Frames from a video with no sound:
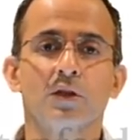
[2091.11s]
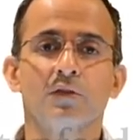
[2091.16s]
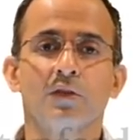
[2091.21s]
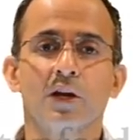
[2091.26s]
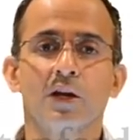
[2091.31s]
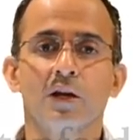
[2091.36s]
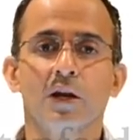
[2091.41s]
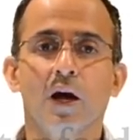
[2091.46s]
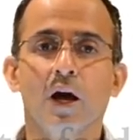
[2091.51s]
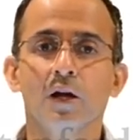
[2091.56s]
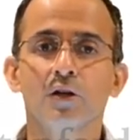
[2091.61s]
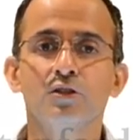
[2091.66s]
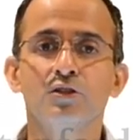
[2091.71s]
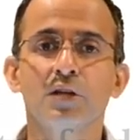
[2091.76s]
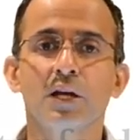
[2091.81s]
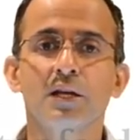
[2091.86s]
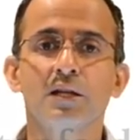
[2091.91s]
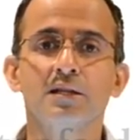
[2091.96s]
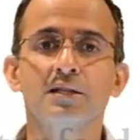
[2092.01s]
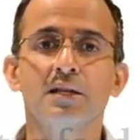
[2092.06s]
a very large
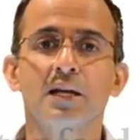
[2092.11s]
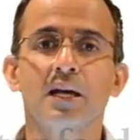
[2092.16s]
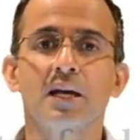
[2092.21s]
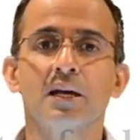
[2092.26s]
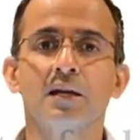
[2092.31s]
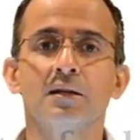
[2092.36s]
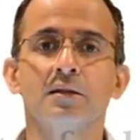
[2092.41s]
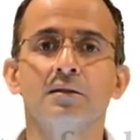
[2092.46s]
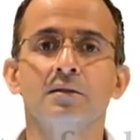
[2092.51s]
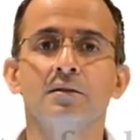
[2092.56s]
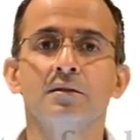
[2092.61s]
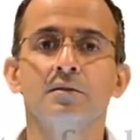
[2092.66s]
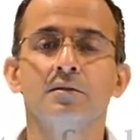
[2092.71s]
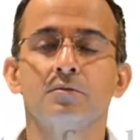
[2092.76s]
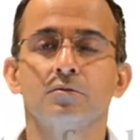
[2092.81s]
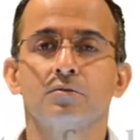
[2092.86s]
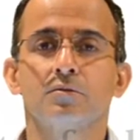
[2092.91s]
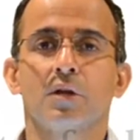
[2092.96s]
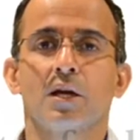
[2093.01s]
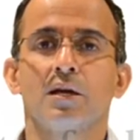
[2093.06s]
data set and
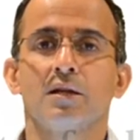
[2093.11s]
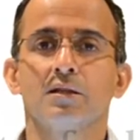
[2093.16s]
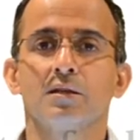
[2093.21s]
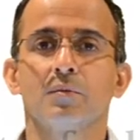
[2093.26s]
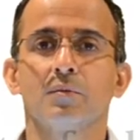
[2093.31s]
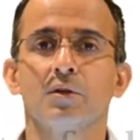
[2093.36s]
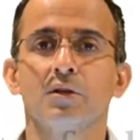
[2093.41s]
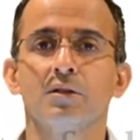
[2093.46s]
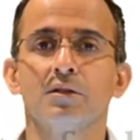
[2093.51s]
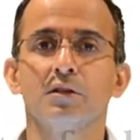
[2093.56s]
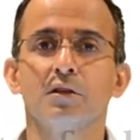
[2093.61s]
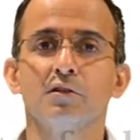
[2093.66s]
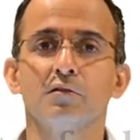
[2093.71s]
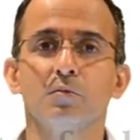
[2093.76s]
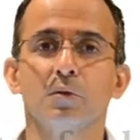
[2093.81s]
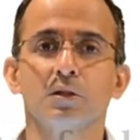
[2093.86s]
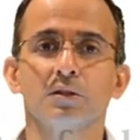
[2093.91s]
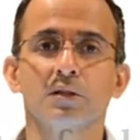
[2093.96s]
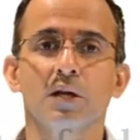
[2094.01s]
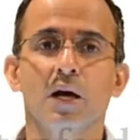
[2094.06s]
take some
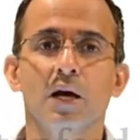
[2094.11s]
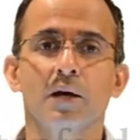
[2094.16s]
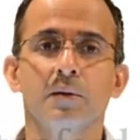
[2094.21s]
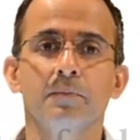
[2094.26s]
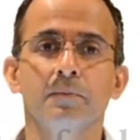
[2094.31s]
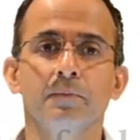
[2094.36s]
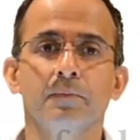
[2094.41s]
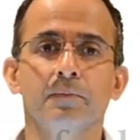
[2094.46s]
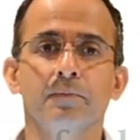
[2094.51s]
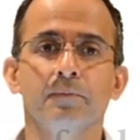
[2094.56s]
considerable time.